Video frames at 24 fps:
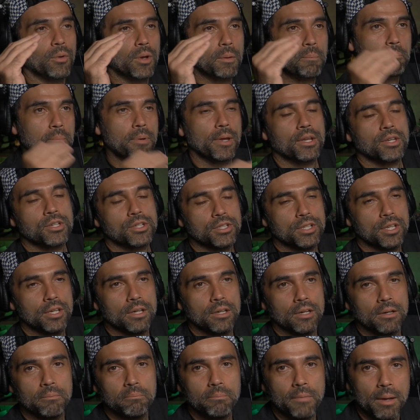we pitched
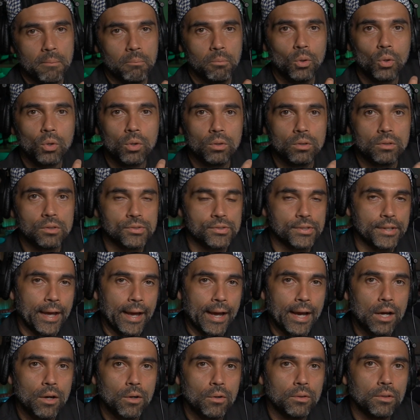my vocals
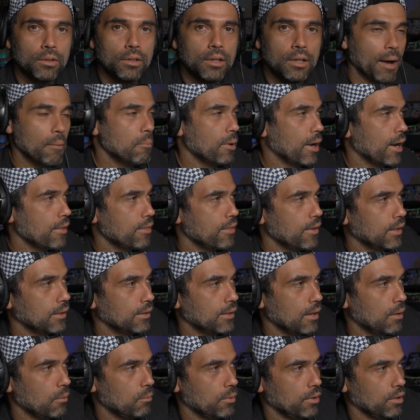down, but I think
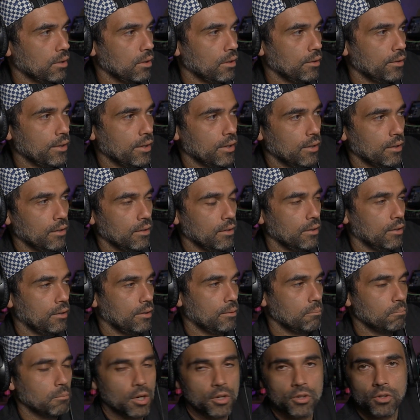that with all the
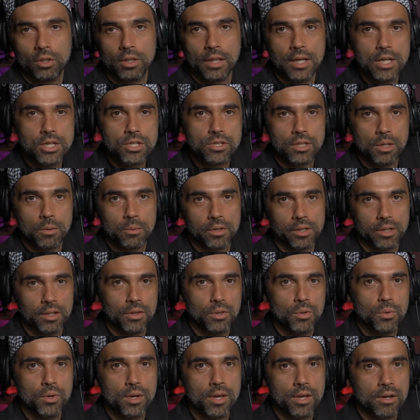modulation that we're gonna
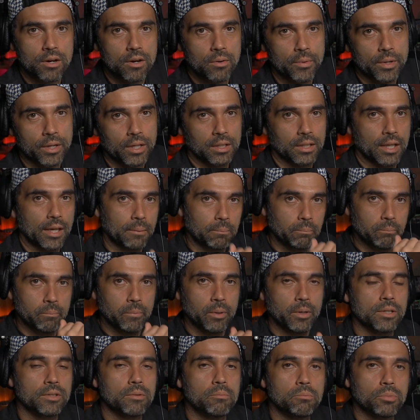do here, we can like
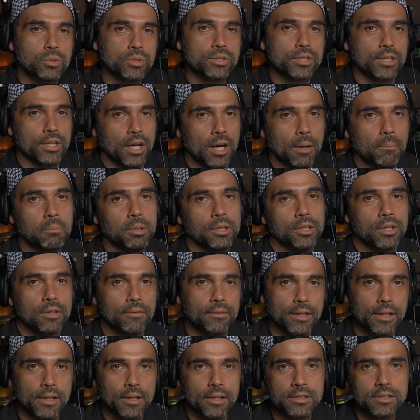boost it up a little
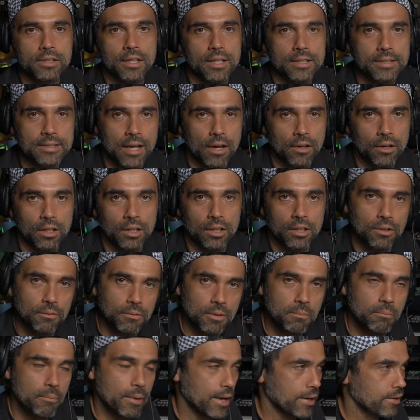bit. It's gonna sound a little
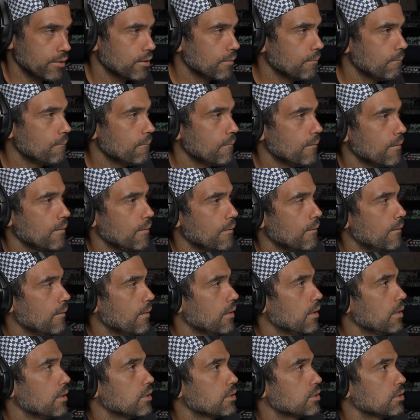bit better.
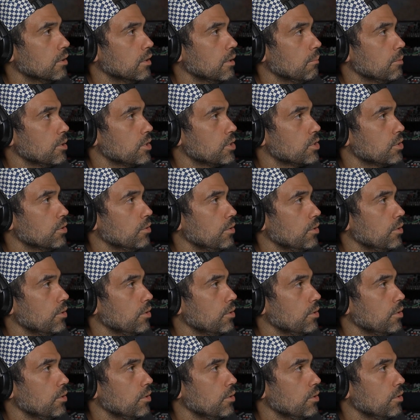So let me show